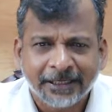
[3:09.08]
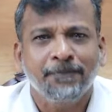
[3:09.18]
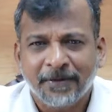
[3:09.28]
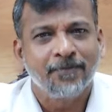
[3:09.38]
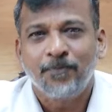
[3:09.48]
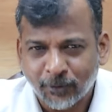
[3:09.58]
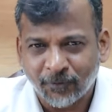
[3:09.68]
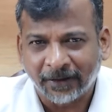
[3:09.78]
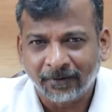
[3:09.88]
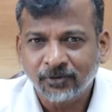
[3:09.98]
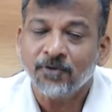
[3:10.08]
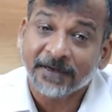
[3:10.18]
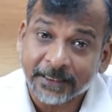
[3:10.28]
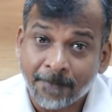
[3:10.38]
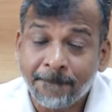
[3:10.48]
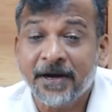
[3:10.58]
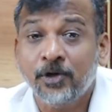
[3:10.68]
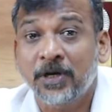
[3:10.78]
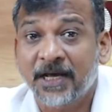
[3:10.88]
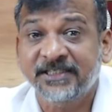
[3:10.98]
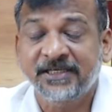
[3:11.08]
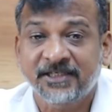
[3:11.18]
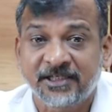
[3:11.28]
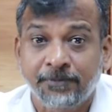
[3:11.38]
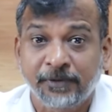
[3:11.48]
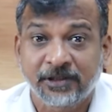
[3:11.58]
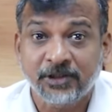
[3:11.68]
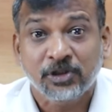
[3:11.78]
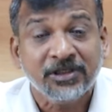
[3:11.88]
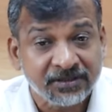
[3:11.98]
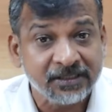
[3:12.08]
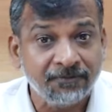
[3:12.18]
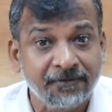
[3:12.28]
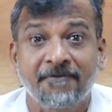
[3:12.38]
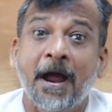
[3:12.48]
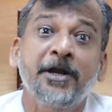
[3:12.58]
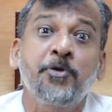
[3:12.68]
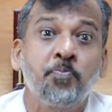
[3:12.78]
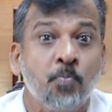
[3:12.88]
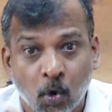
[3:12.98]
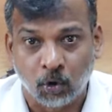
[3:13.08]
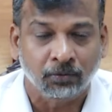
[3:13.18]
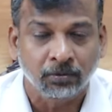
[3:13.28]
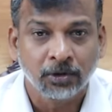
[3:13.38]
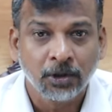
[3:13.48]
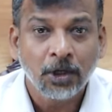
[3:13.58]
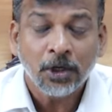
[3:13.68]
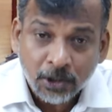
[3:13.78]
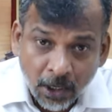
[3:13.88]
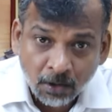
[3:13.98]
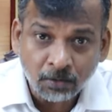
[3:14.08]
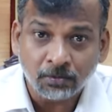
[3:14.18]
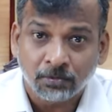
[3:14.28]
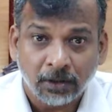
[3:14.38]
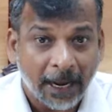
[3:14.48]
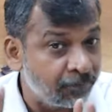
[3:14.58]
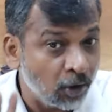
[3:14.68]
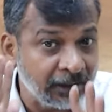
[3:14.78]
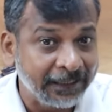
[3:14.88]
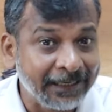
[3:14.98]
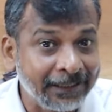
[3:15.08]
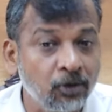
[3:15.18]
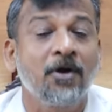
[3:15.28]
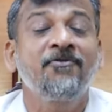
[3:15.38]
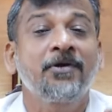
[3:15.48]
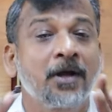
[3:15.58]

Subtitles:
keep improving. So when compared to last year's Steeplechase, this year we have added more. Now, I'm not telling you have